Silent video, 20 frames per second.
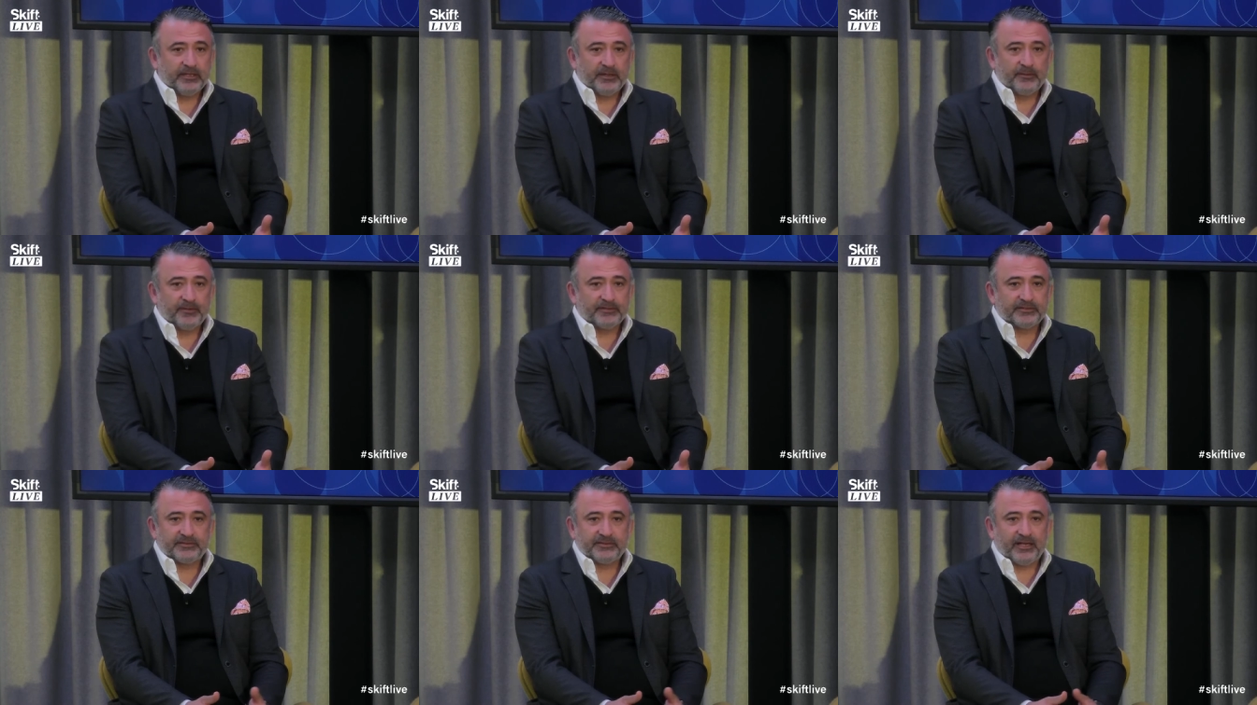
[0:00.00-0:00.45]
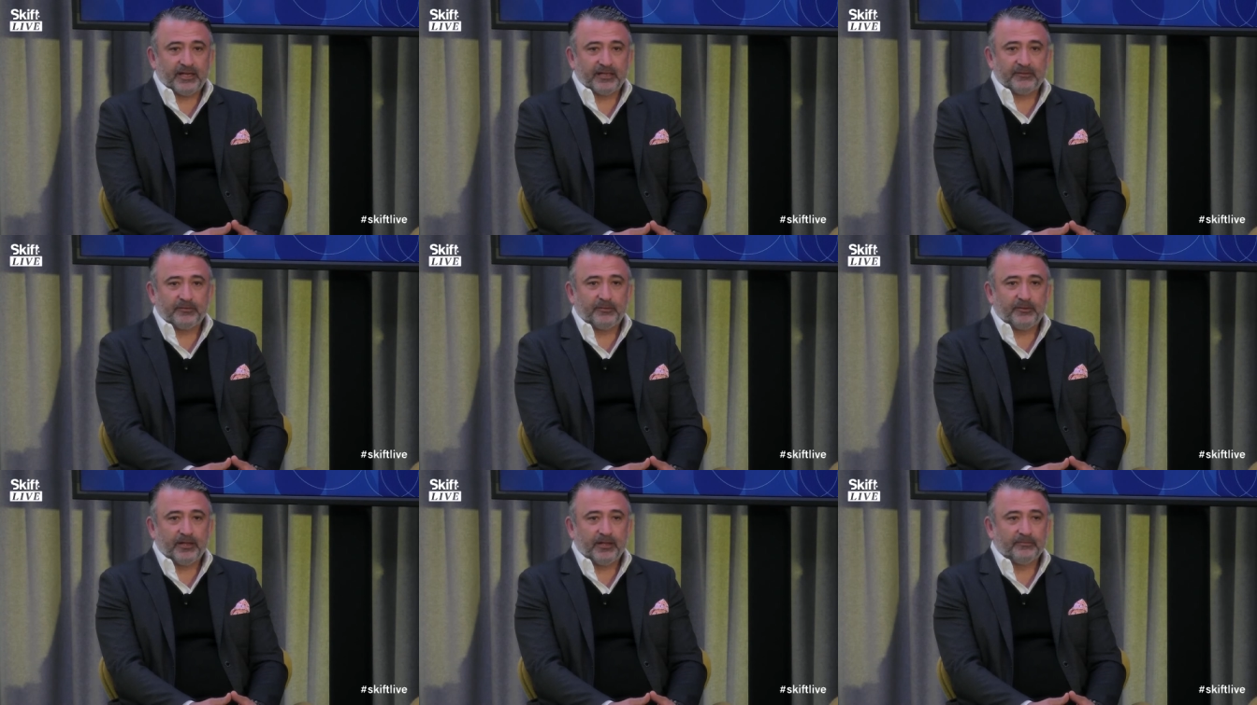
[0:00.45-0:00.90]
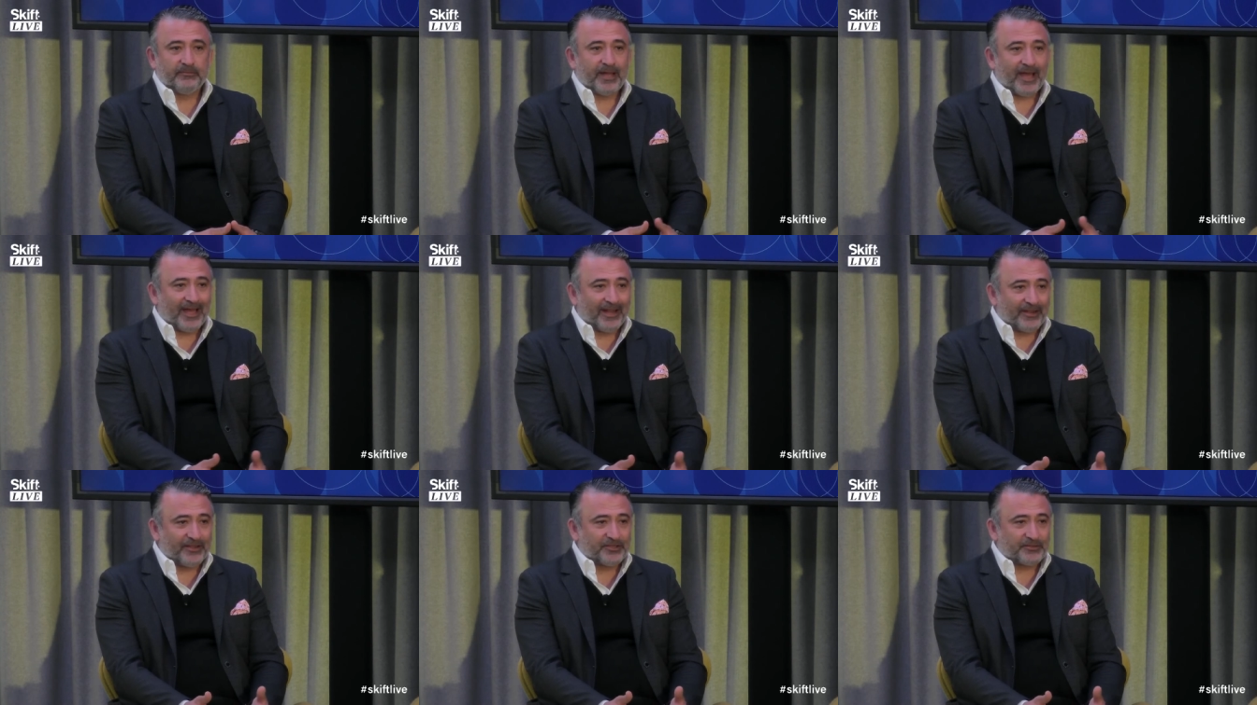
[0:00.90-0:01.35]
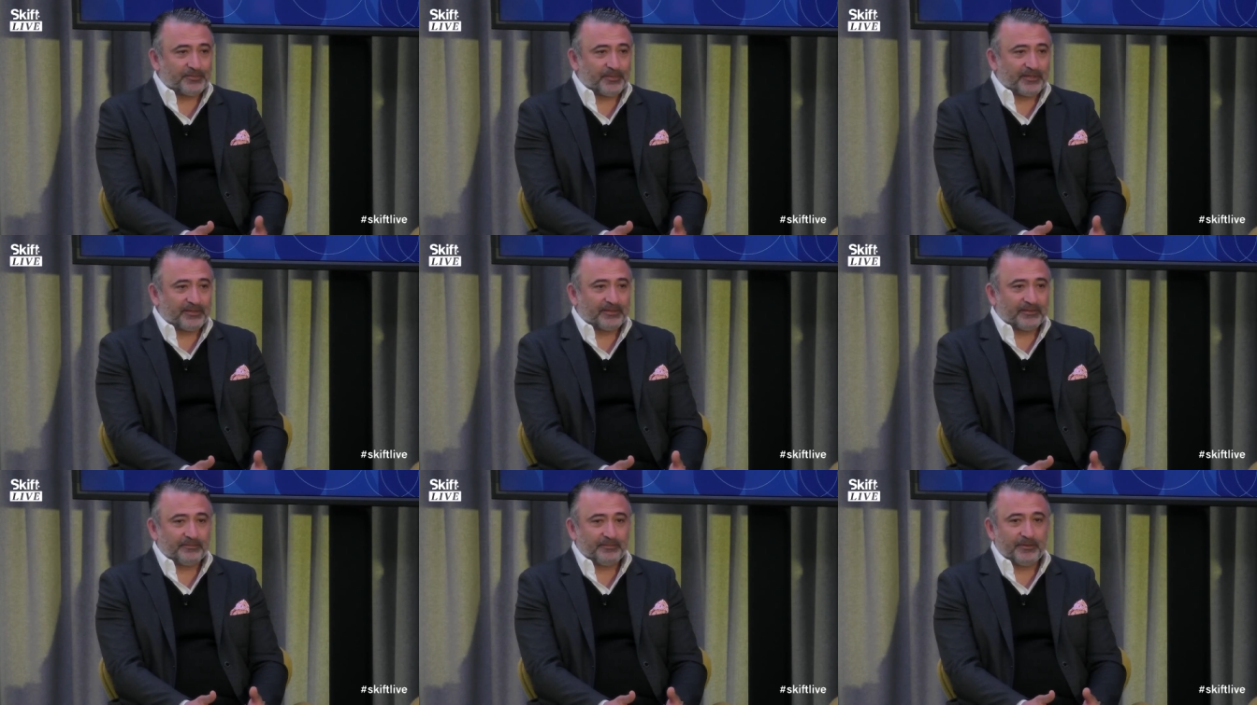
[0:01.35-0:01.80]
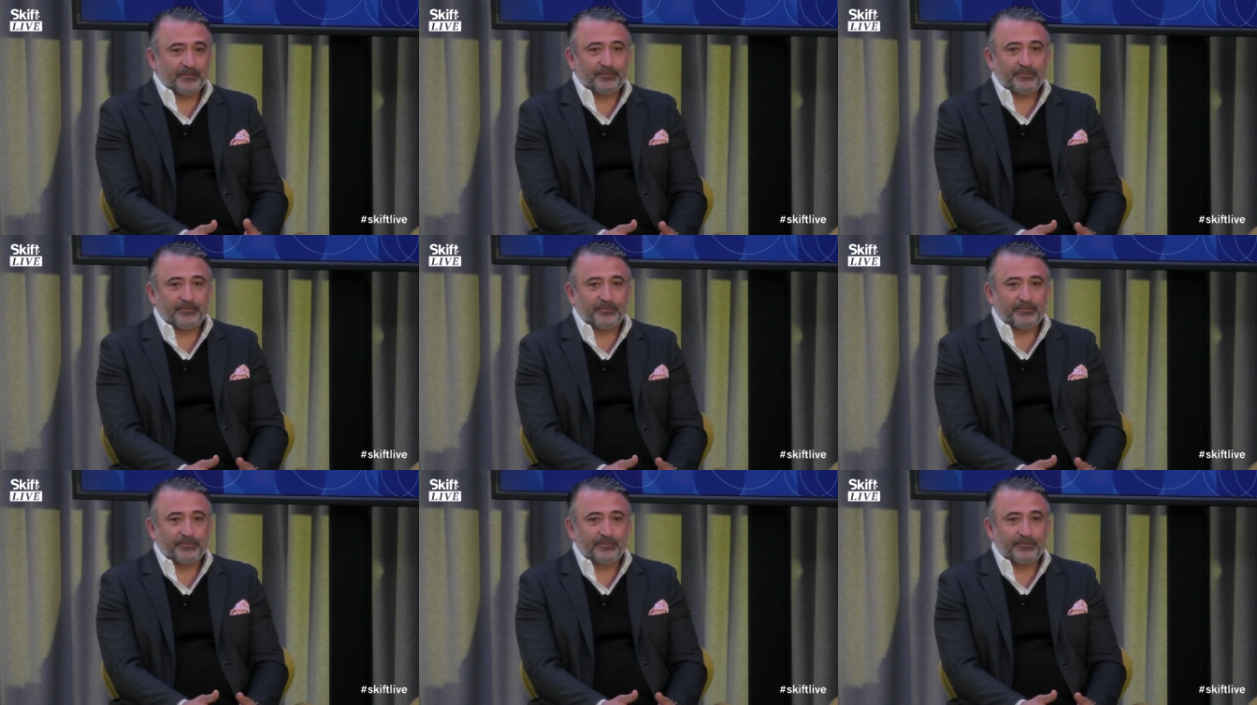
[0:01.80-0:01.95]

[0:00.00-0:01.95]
It was not well managed, but we